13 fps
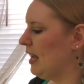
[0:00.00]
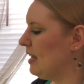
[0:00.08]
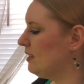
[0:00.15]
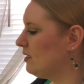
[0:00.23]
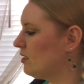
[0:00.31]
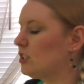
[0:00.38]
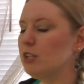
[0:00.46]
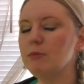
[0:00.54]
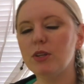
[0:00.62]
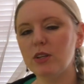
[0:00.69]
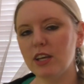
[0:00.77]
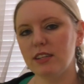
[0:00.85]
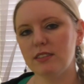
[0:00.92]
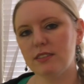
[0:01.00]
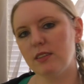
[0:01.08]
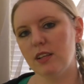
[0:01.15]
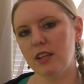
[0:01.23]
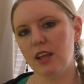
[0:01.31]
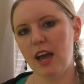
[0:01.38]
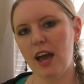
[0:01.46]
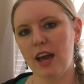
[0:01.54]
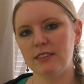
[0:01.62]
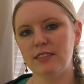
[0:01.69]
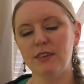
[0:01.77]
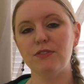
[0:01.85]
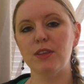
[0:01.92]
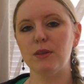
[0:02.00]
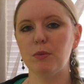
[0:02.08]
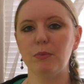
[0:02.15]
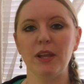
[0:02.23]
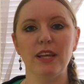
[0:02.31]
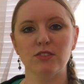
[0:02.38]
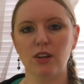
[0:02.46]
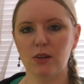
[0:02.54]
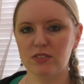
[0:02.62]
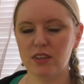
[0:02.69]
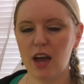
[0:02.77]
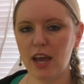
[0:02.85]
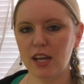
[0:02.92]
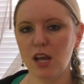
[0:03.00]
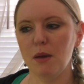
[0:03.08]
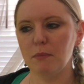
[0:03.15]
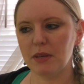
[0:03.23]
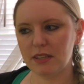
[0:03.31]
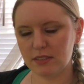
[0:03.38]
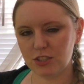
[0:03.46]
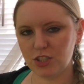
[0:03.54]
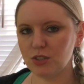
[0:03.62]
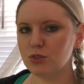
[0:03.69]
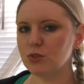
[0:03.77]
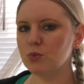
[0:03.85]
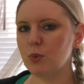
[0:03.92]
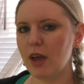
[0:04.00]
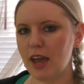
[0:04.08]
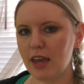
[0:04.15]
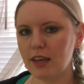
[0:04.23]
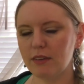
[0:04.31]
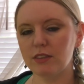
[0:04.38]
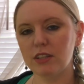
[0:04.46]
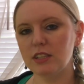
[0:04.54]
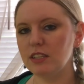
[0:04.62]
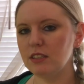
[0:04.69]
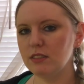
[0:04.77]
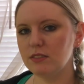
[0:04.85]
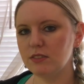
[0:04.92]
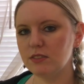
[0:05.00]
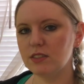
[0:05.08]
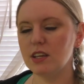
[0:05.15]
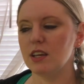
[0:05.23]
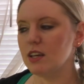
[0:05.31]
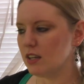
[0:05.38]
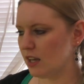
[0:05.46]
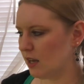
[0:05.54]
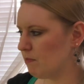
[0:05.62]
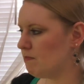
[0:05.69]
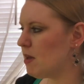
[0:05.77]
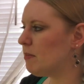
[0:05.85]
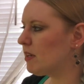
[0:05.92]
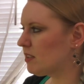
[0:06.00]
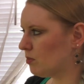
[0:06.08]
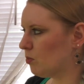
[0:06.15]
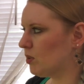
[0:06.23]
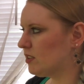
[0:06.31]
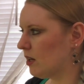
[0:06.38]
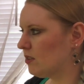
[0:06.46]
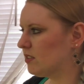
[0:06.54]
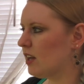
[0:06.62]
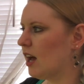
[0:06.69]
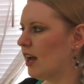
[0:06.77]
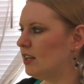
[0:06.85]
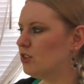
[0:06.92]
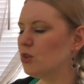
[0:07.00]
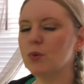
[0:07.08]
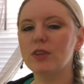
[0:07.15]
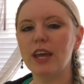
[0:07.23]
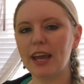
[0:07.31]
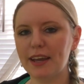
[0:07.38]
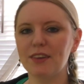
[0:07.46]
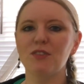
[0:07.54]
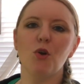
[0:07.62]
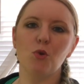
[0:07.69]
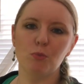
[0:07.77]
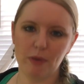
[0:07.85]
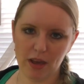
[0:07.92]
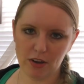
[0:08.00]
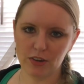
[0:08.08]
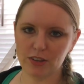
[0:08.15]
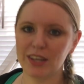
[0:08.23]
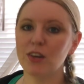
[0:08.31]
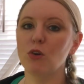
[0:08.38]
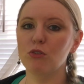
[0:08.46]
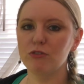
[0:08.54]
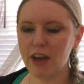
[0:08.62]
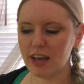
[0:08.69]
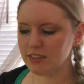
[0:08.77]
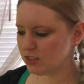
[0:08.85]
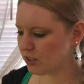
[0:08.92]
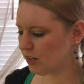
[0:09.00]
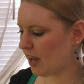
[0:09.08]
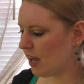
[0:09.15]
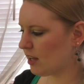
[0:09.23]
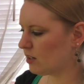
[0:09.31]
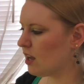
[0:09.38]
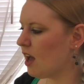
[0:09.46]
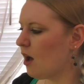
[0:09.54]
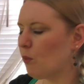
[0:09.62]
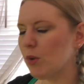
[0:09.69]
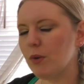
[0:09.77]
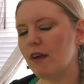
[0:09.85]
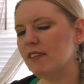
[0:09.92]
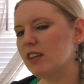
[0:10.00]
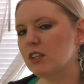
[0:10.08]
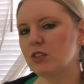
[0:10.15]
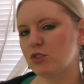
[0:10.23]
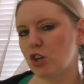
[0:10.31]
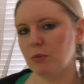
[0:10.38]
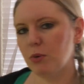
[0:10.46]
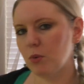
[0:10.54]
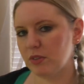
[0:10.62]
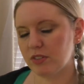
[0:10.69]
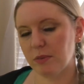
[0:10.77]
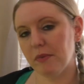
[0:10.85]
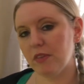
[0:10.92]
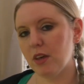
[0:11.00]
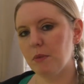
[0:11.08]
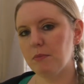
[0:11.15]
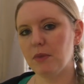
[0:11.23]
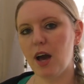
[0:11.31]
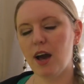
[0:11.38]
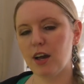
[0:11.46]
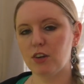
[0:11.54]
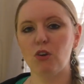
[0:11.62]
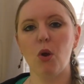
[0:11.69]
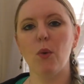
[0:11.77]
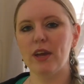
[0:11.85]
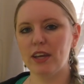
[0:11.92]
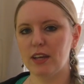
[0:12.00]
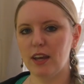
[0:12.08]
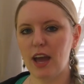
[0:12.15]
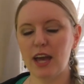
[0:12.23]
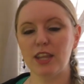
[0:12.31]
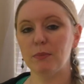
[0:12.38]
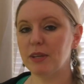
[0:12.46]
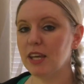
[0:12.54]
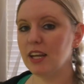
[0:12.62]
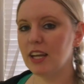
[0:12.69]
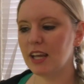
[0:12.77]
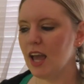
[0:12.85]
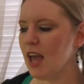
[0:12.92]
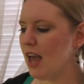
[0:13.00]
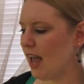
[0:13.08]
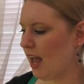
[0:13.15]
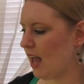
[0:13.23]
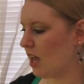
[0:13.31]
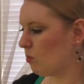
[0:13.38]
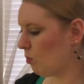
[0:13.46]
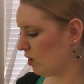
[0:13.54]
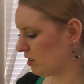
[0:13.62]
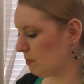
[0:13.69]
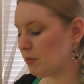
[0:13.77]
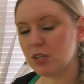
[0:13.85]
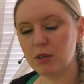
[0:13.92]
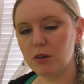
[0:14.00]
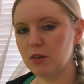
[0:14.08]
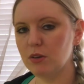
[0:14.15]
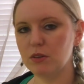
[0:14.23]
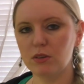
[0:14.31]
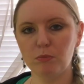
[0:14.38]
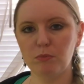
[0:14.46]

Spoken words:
It stimulates as if that the plants are outside, because the gentle swaying of the leaves mimics what's outside, so they grow better, they grow faster. And we were having a little trouble with some of them growing at the beginning, and once I put the